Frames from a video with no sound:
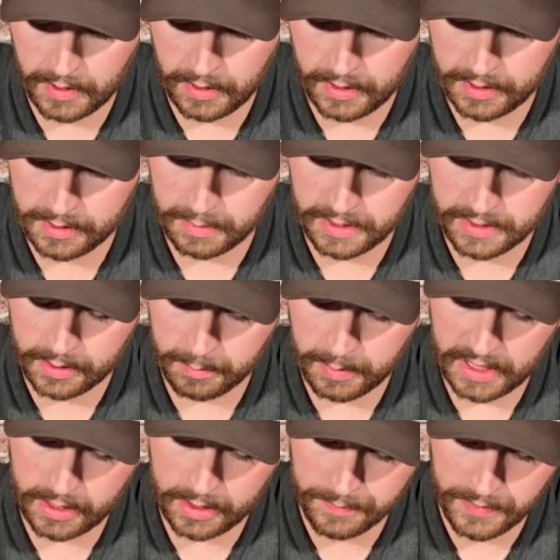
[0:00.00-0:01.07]
very nice plastic
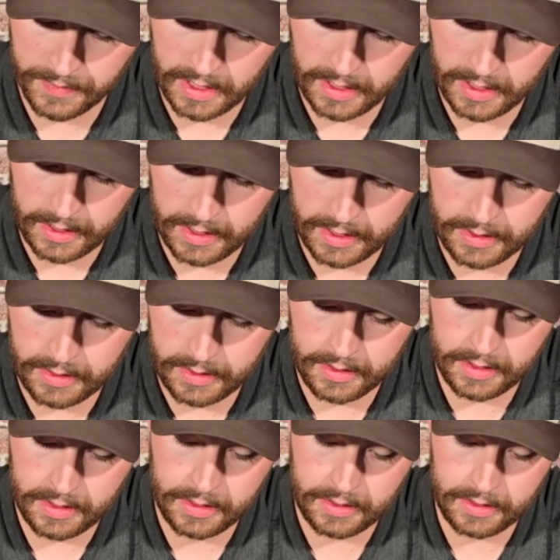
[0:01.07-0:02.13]
bag.
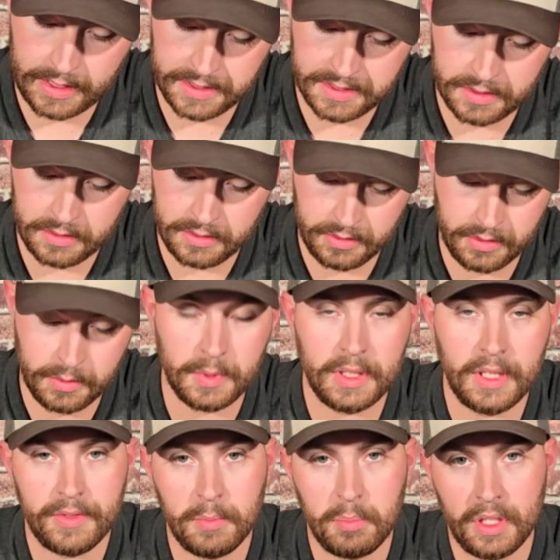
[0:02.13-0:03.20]
Yes, you
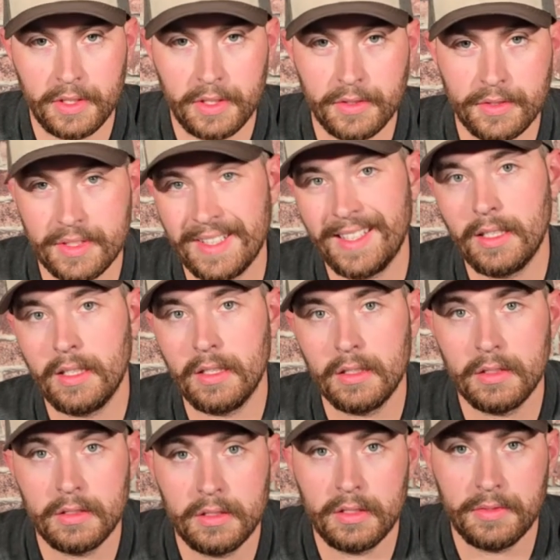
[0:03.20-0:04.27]
will have to plug your sight
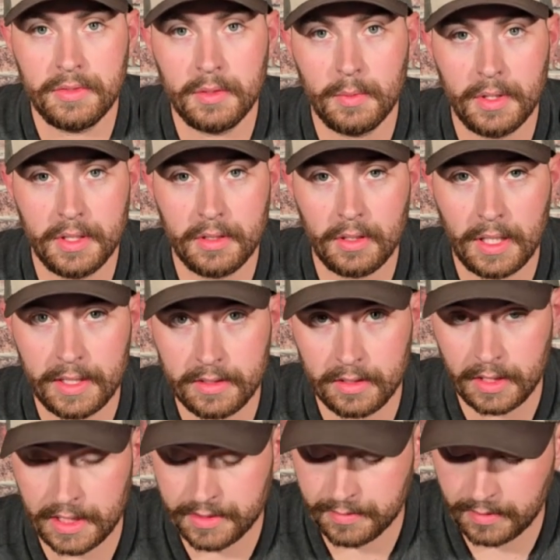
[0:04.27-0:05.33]
in if you want your light
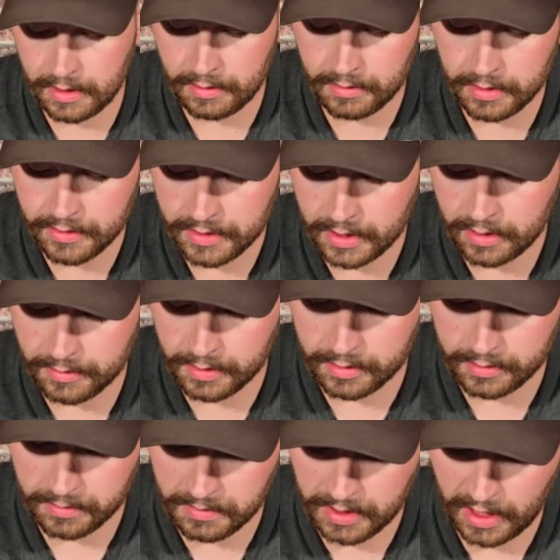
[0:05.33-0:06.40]
to last forever. It's kind of
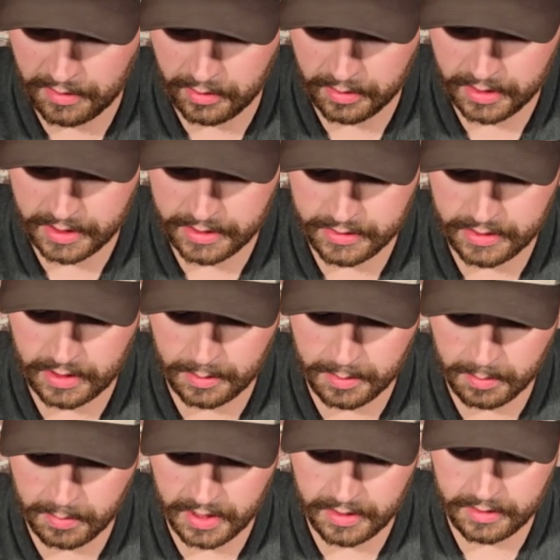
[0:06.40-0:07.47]
a novel
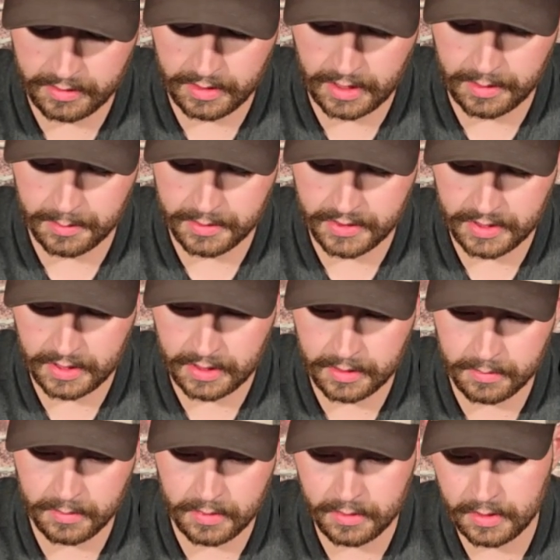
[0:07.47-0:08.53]
concept, but I would
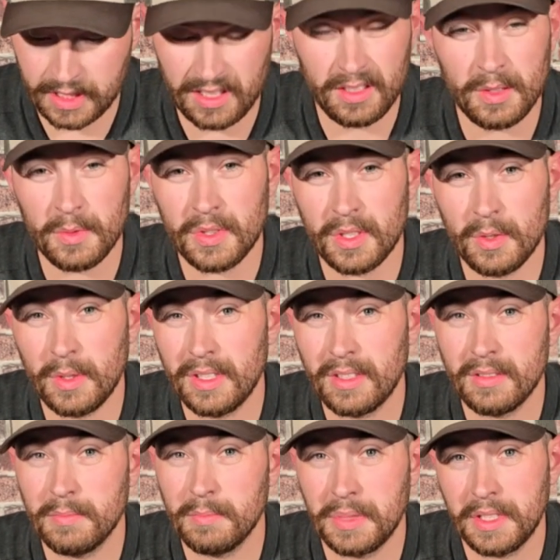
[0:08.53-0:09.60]
say get used to
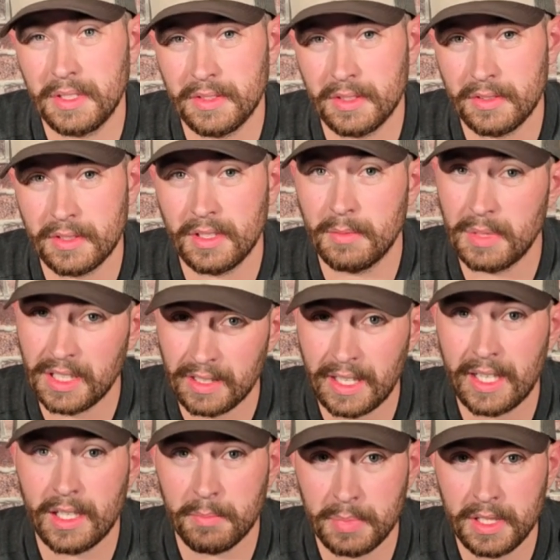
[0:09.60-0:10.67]
it, because there's going to be a
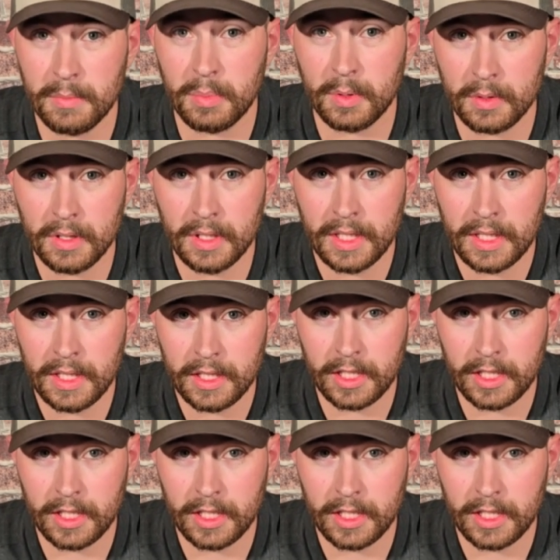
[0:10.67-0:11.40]
lot of people